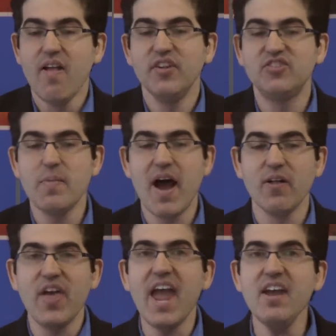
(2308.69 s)
that somehow
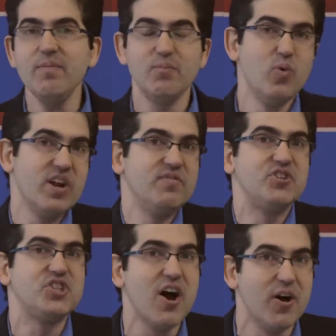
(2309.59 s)
they would have
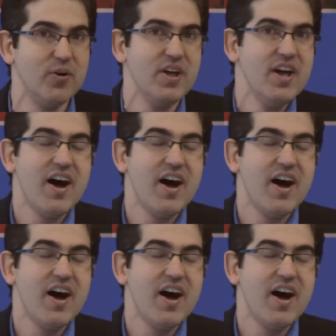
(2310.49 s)
showed